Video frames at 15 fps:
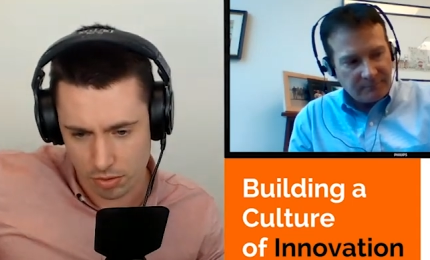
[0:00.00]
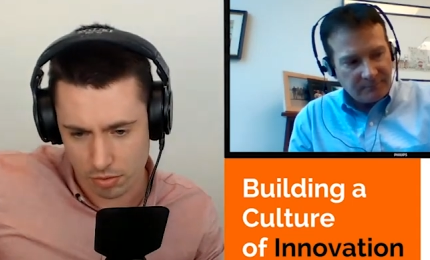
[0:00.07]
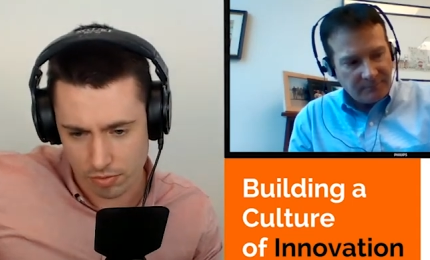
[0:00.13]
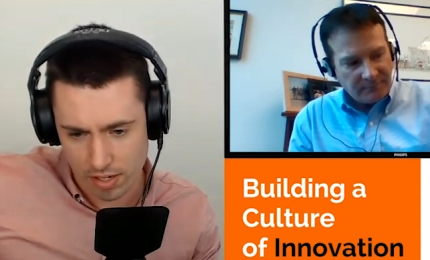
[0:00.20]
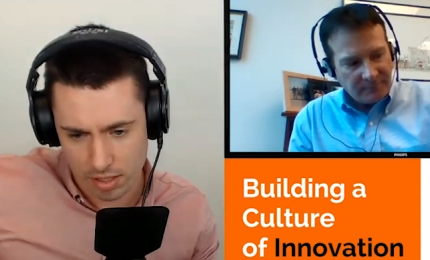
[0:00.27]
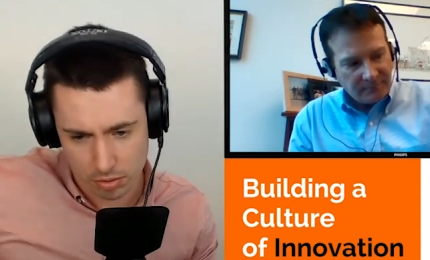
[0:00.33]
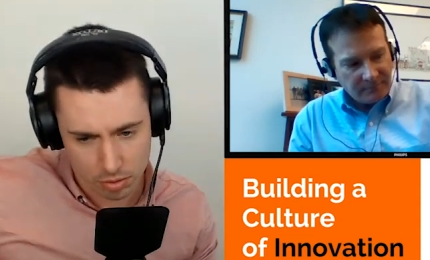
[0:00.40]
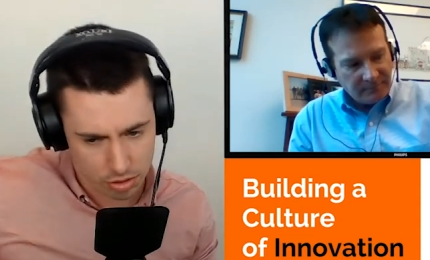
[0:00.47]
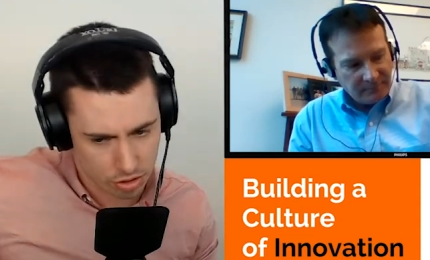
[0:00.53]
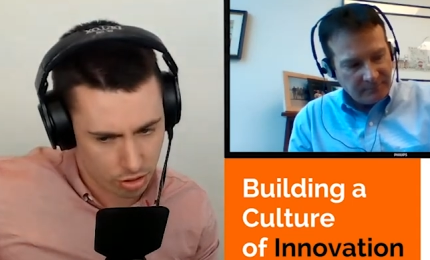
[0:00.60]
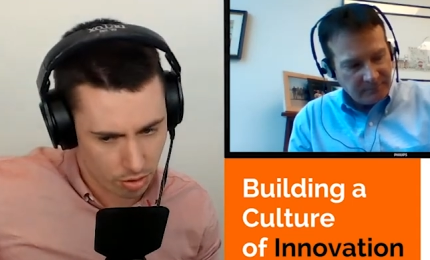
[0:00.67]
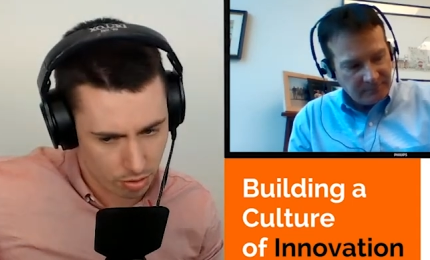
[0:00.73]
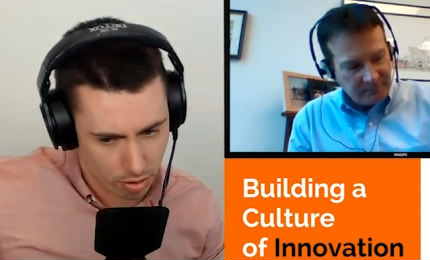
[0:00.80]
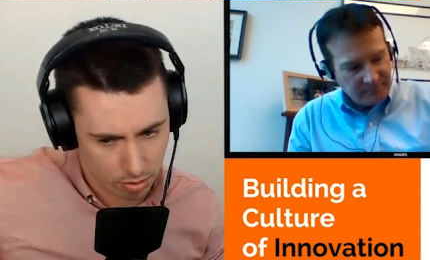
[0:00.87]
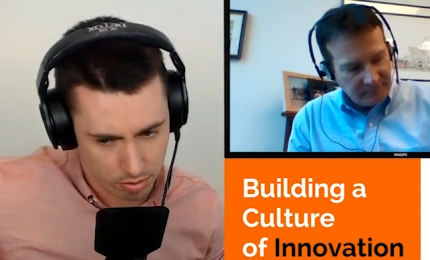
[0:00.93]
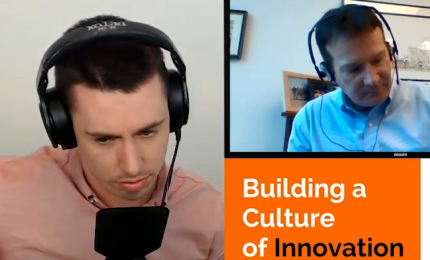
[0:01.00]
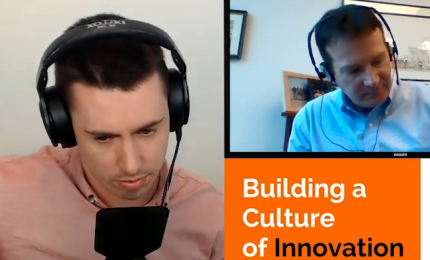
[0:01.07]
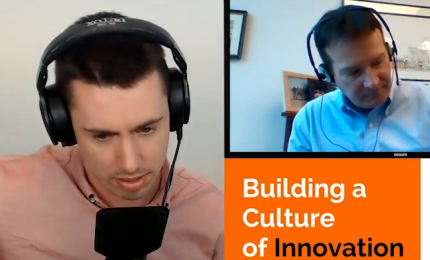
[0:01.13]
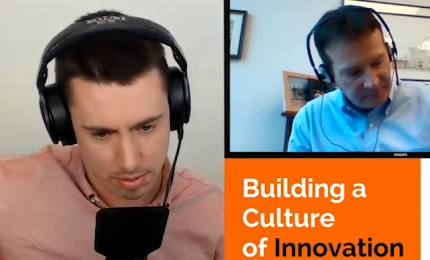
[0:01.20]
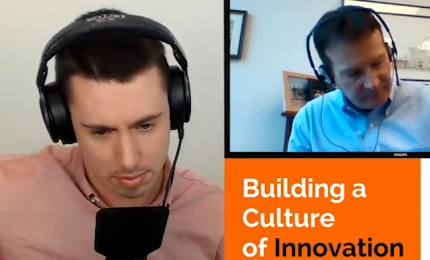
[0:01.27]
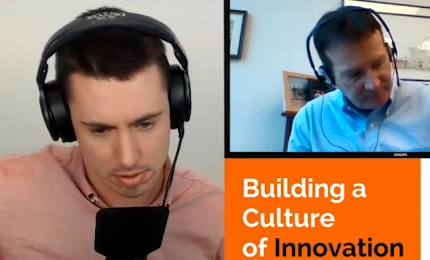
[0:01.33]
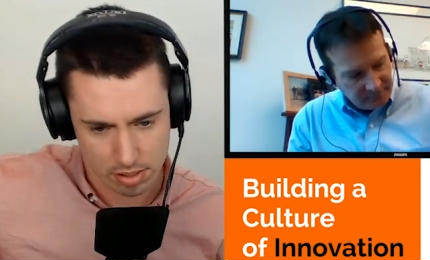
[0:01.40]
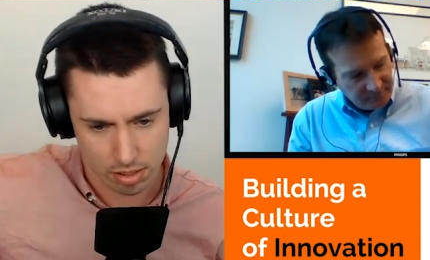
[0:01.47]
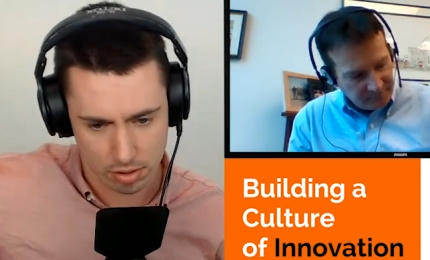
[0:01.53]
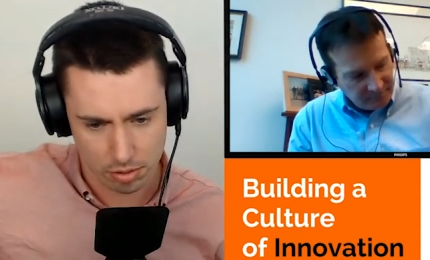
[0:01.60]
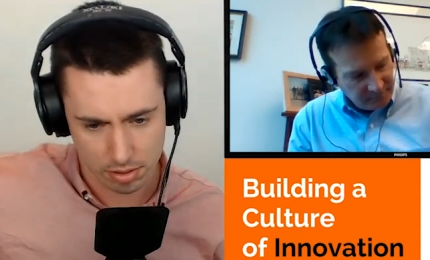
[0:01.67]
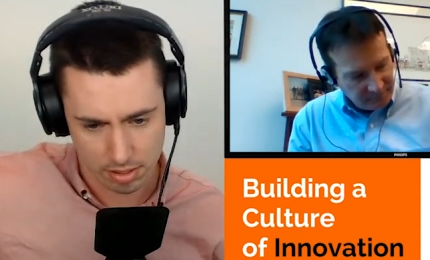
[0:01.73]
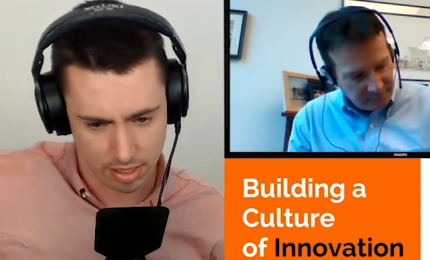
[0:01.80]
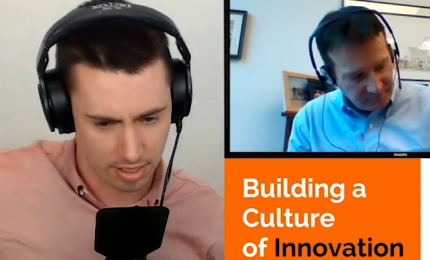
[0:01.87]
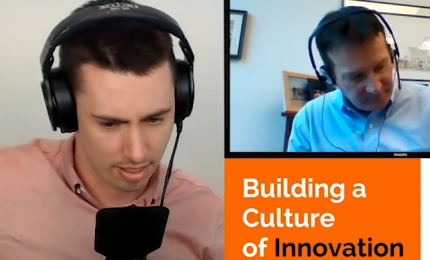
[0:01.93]
Speaker 1: You will find all the show notes from the
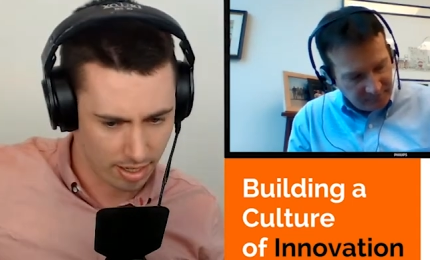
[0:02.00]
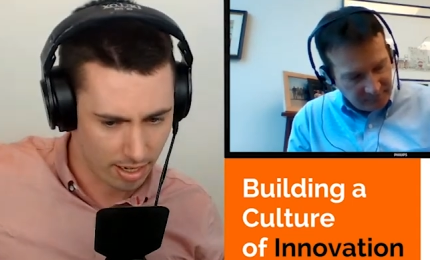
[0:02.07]
episode,